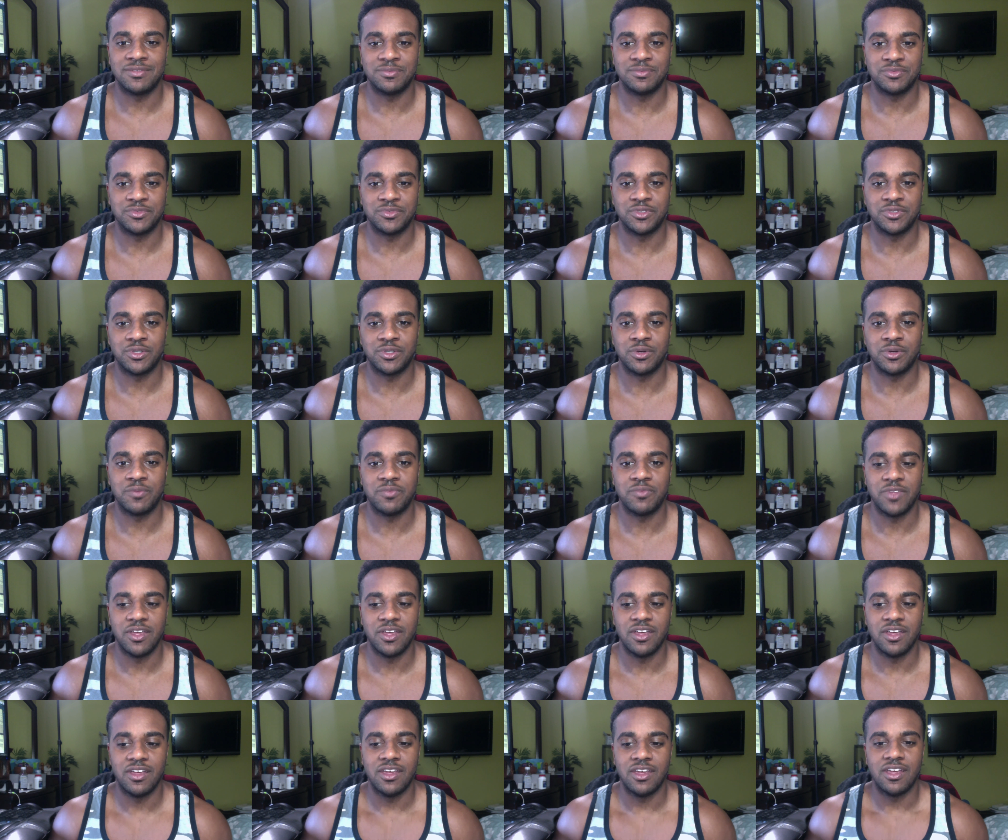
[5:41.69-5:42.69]
So,
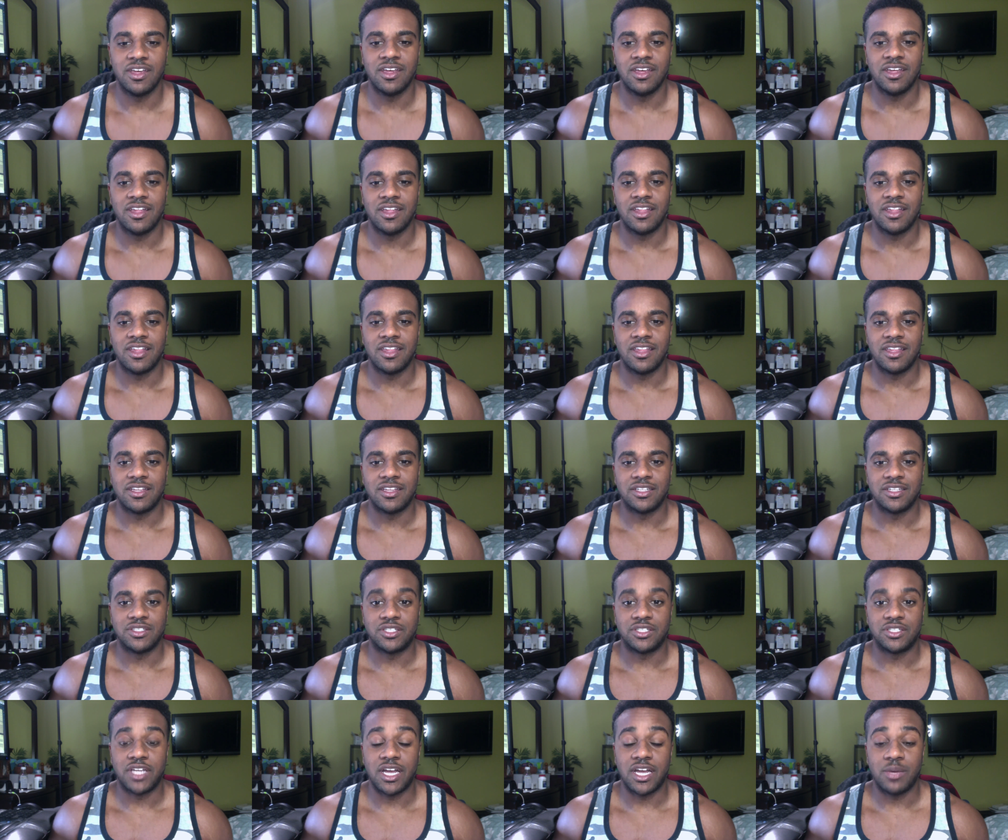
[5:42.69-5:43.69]

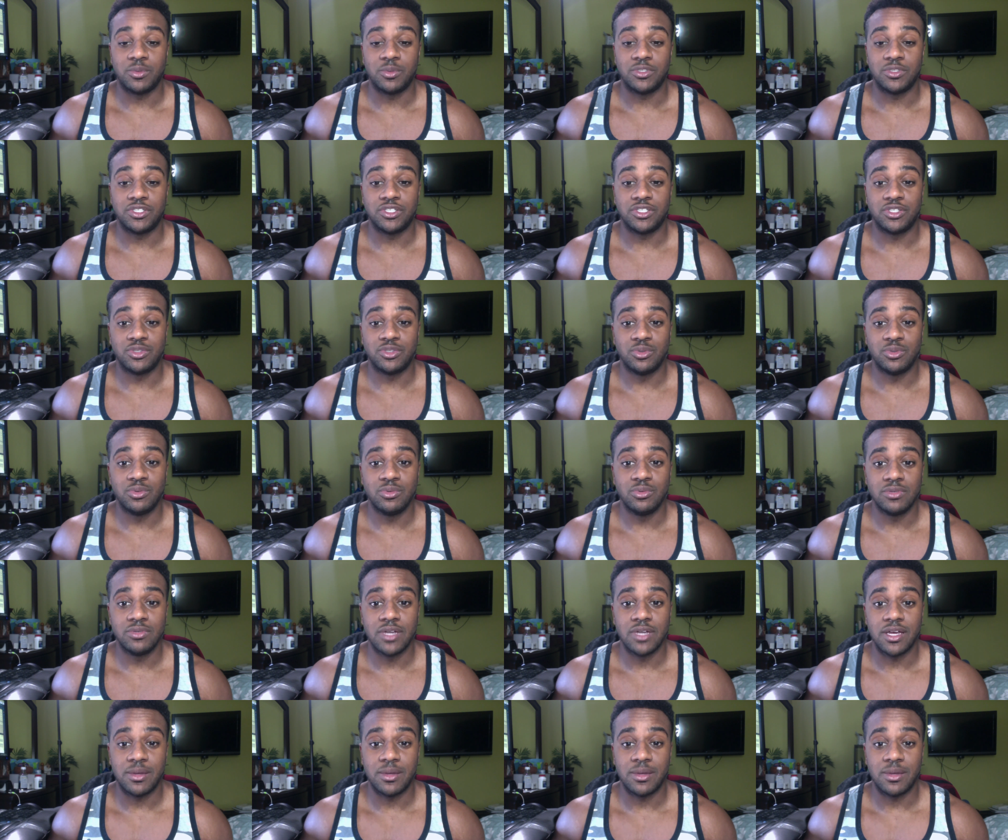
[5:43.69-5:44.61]
chat with you soon.